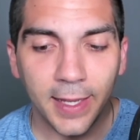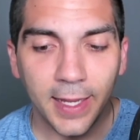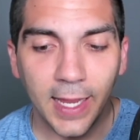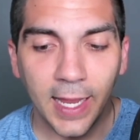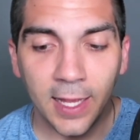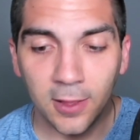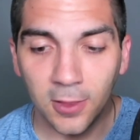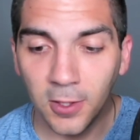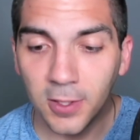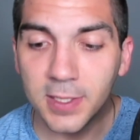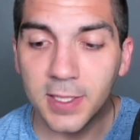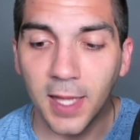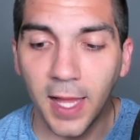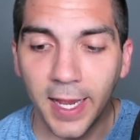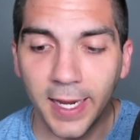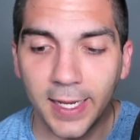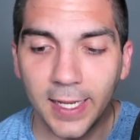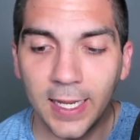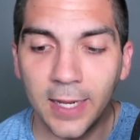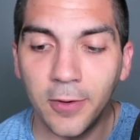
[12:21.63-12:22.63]
It looked
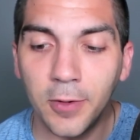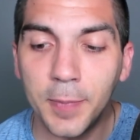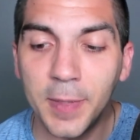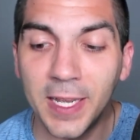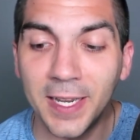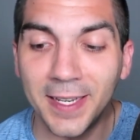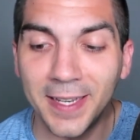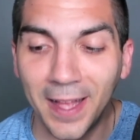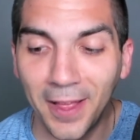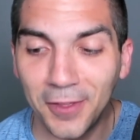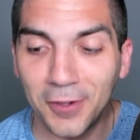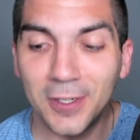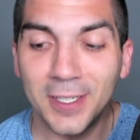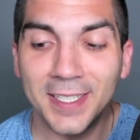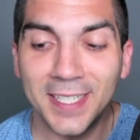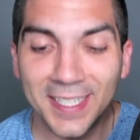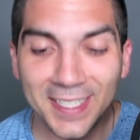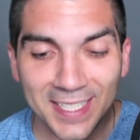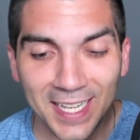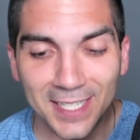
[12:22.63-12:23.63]
like it would be another
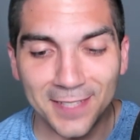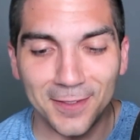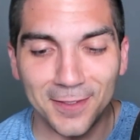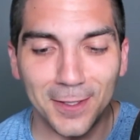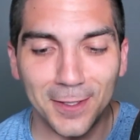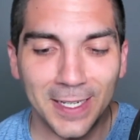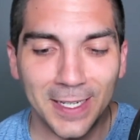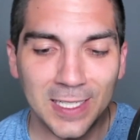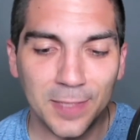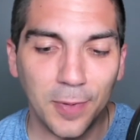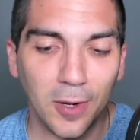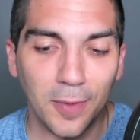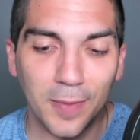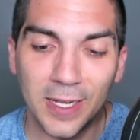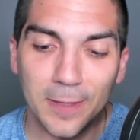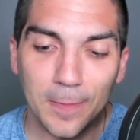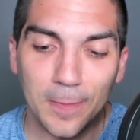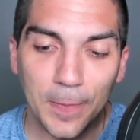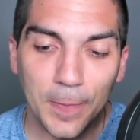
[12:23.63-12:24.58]
successful experiment.